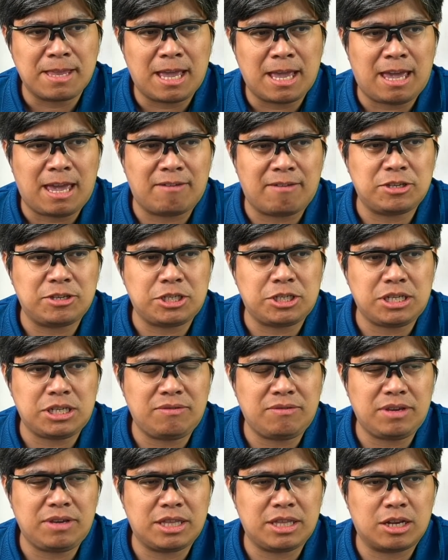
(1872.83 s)
have
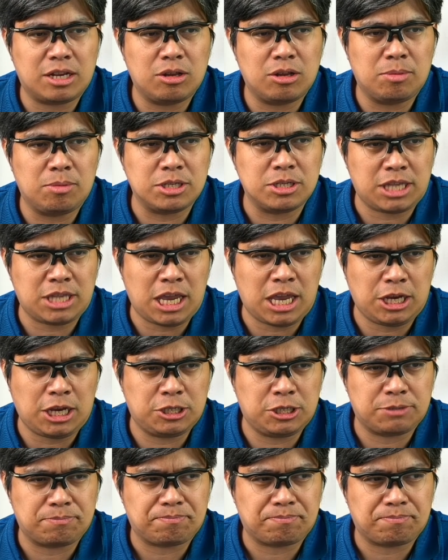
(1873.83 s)
achieved in the global stage.